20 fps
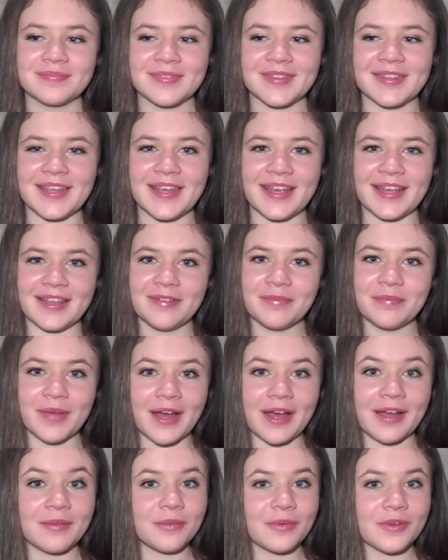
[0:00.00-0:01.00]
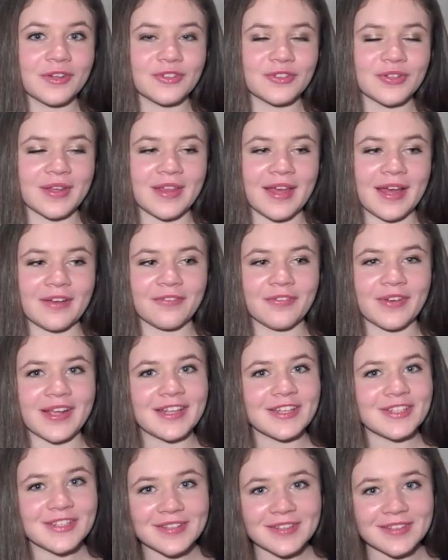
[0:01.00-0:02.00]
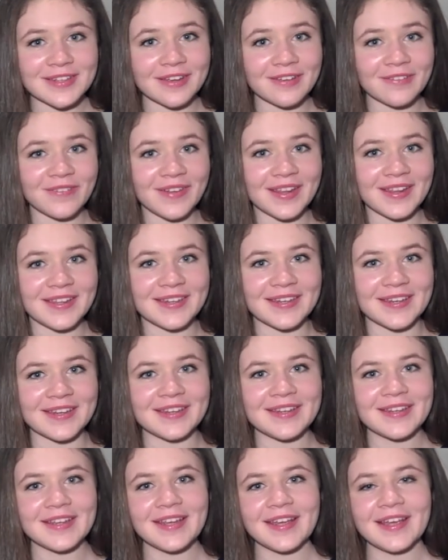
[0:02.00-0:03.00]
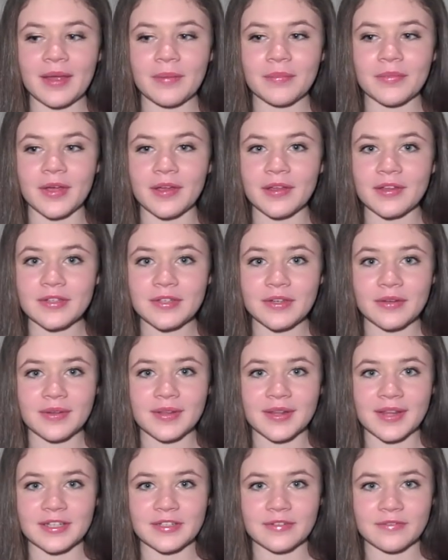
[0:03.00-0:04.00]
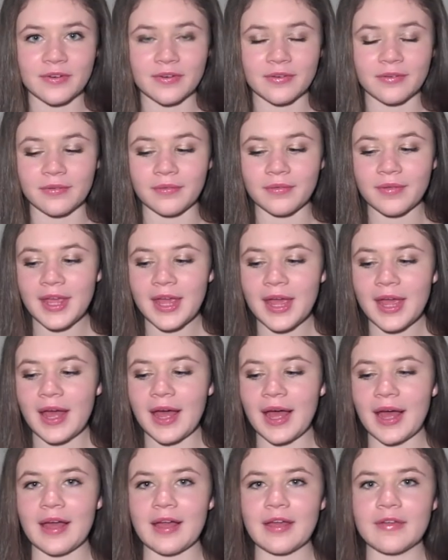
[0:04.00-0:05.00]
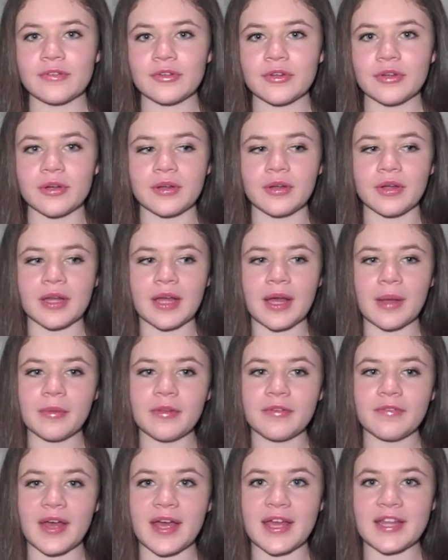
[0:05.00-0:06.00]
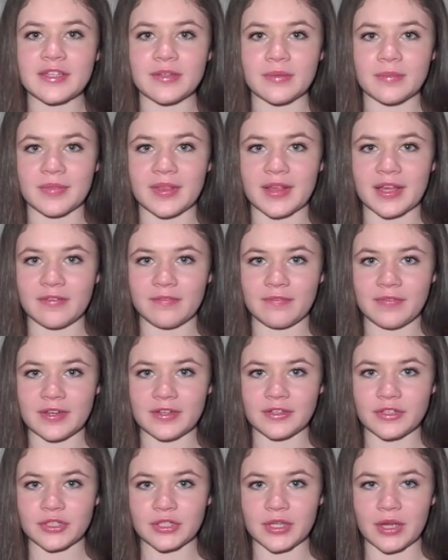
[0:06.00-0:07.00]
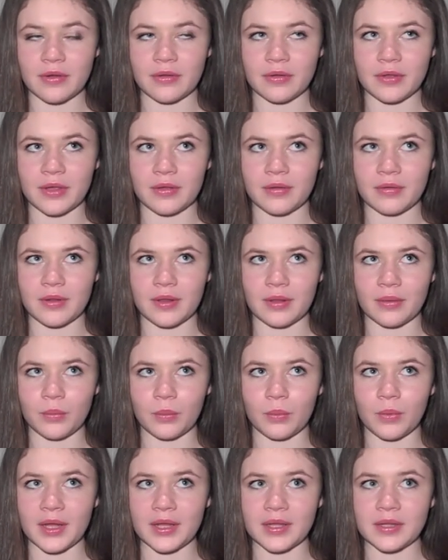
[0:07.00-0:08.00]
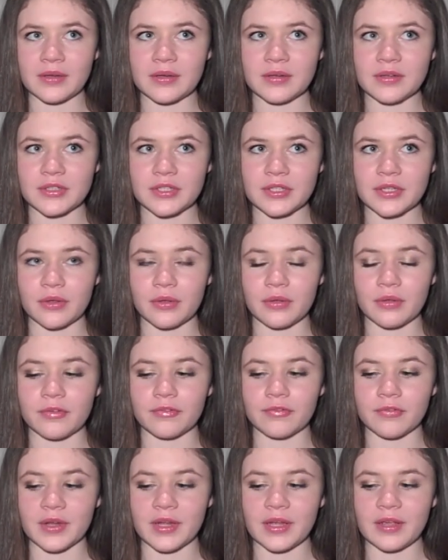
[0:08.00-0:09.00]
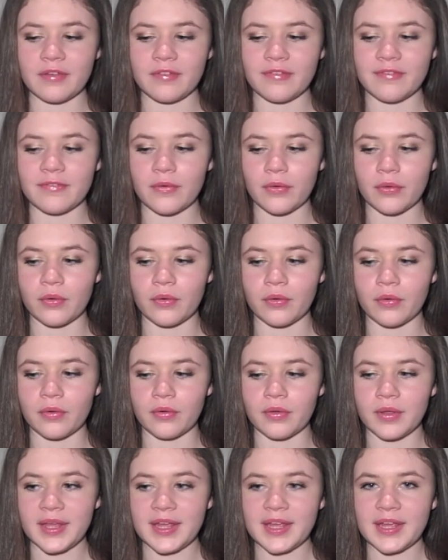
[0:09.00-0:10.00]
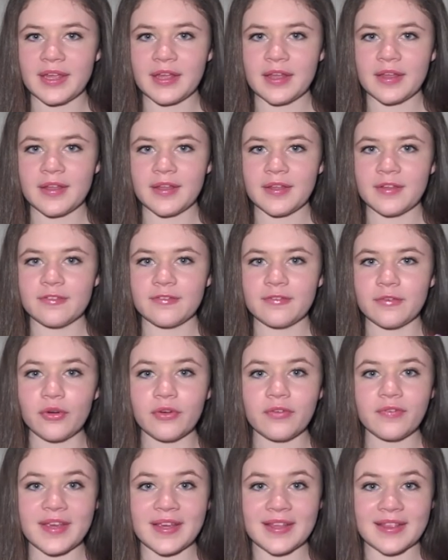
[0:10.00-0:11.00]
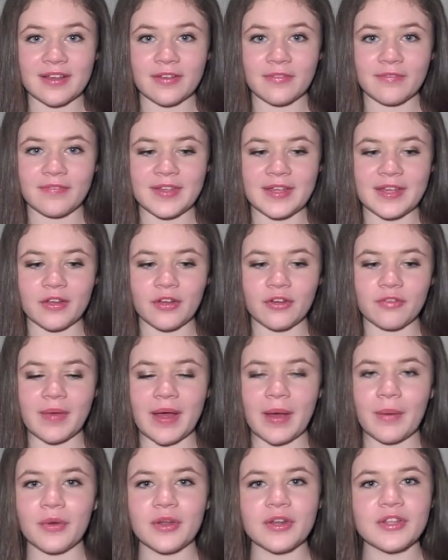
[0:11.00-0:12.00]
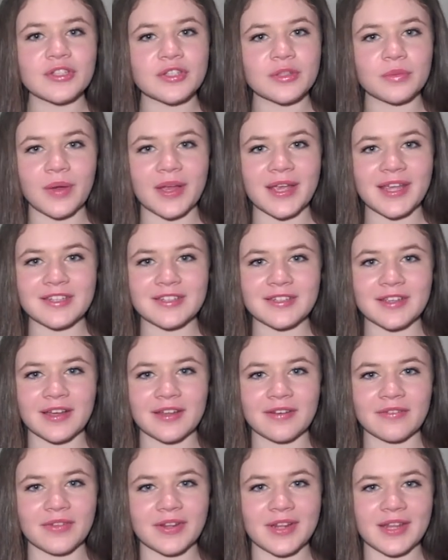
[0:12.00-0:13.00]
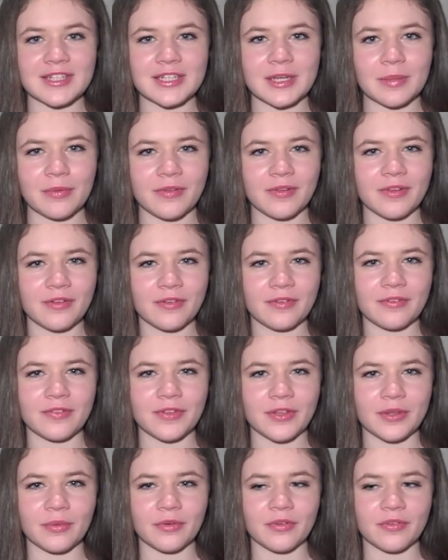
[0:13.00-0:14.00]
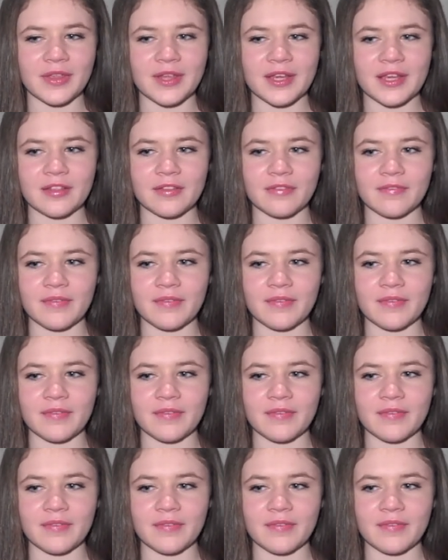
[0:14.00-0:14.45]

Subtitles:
Yeah, but I'd want to try that out for ages, and I finally did. I'm going to do a collective haul. I've got a couple of items I can think to show you, like 1, 2, 3, 4 things I can think of, but I want to just wait to kind of collect up a little few more things